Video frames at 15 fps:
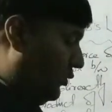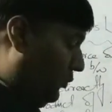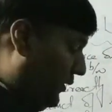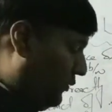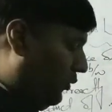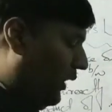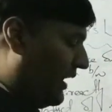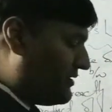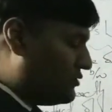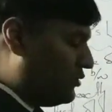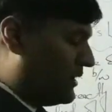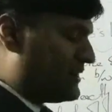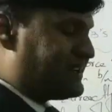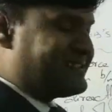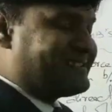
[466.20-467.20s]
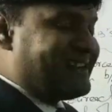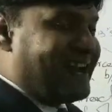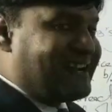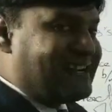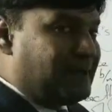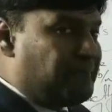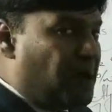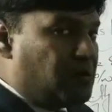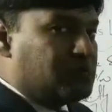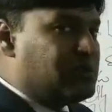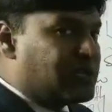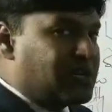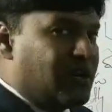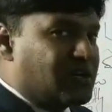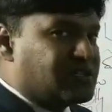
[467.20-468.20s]
we want to understand about
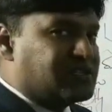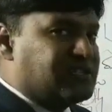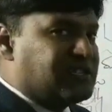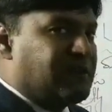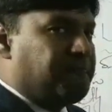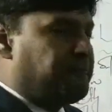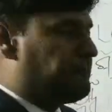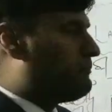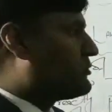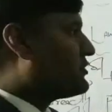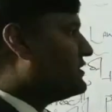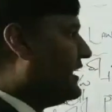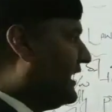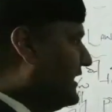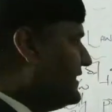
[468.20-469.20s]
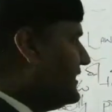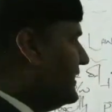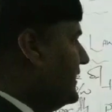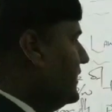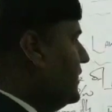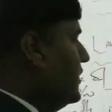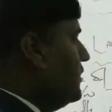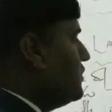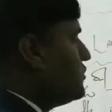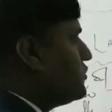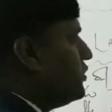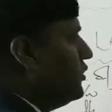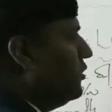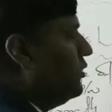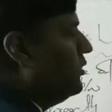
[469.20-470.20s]
the constant of proportionality.
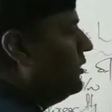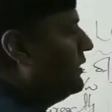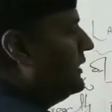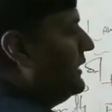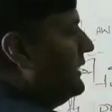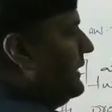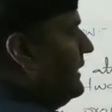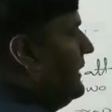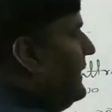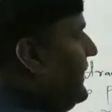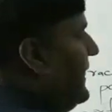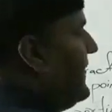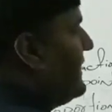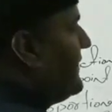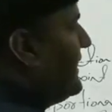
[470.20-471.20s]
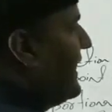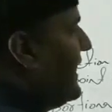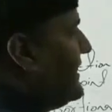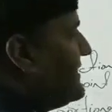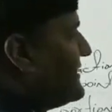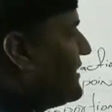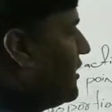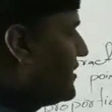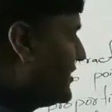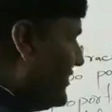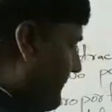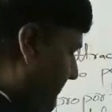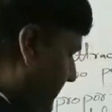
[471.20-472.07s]
So here K is constant of